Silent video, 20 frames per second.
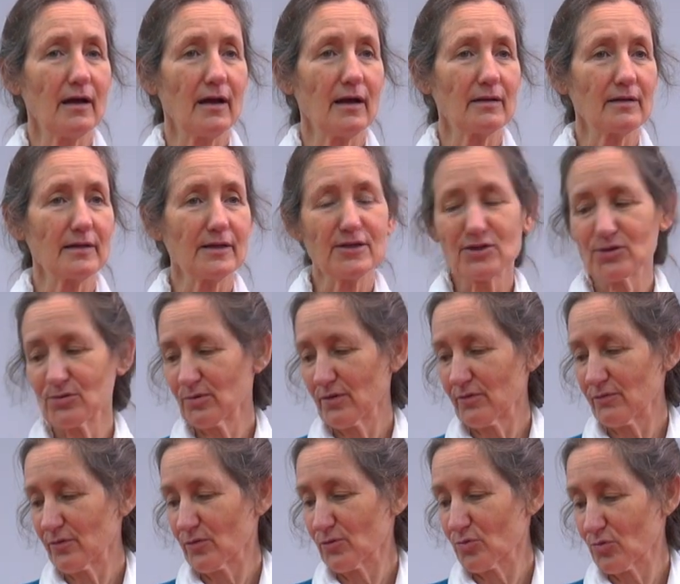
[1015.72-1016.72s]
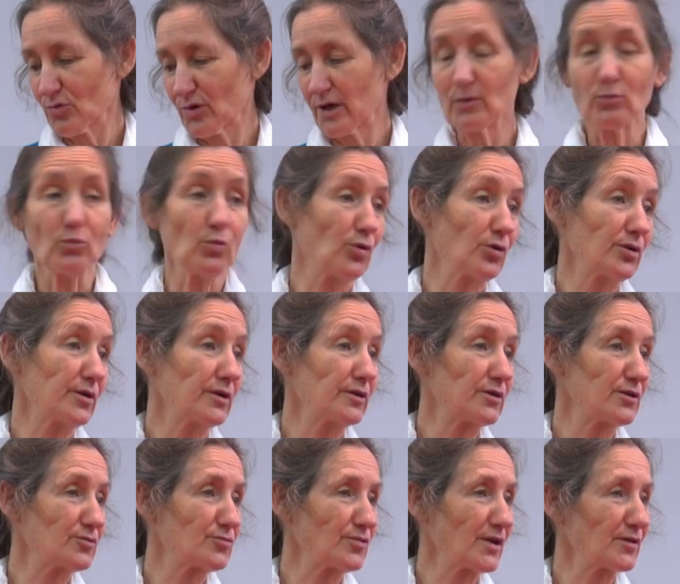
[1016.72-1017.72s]
litre of green water
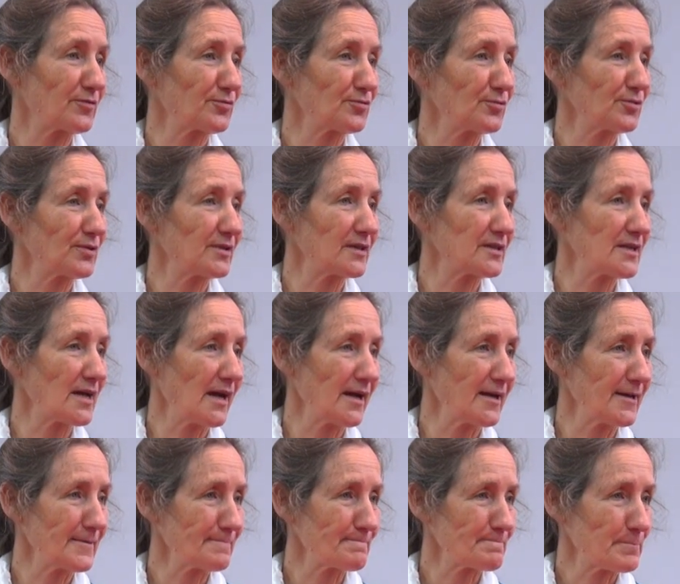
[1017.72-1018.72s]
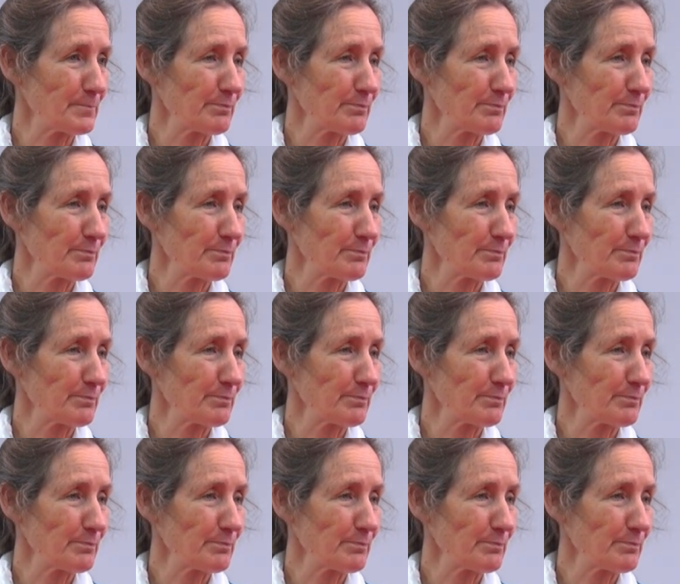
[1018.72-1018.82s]
to drink through the day.